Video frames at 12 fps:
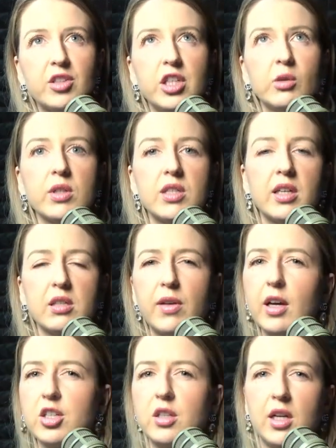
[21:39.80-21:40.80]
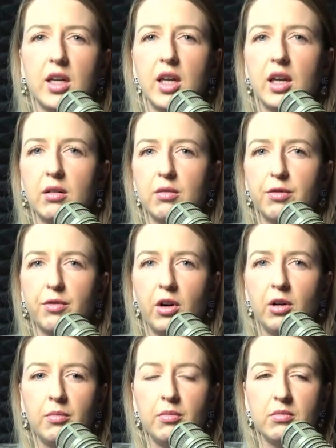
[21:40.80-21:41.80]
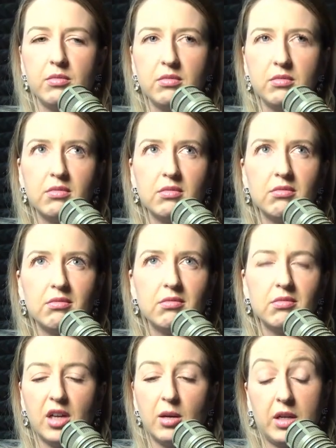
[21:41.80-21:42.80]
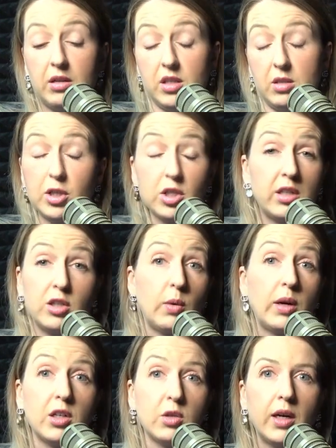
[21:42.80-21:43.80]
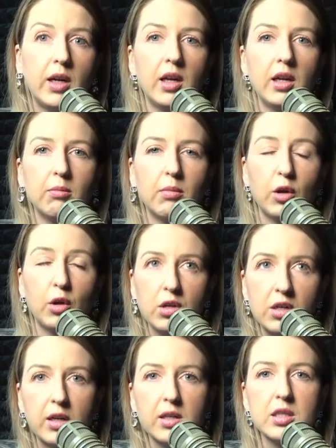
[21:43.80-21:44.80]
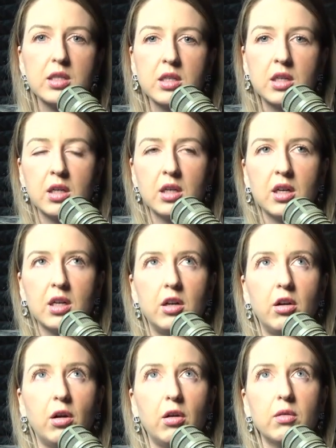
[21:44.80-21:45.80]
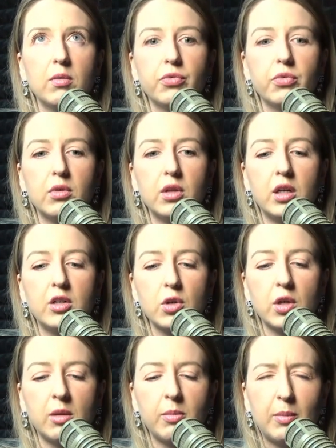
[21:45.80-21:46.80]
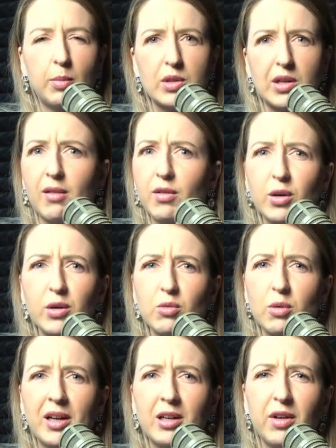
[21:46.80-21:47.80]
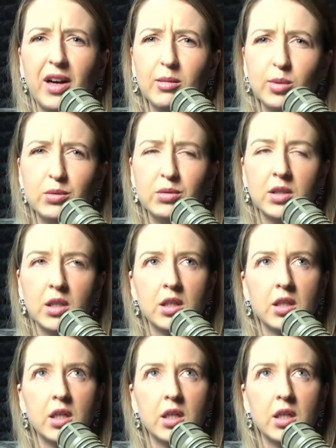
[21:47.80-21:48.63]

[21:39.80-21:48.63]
The genuine satisfaction that I get from, I mean, especially in 2020, my goodness, you know, ensuring that people's livelihoods remain viable.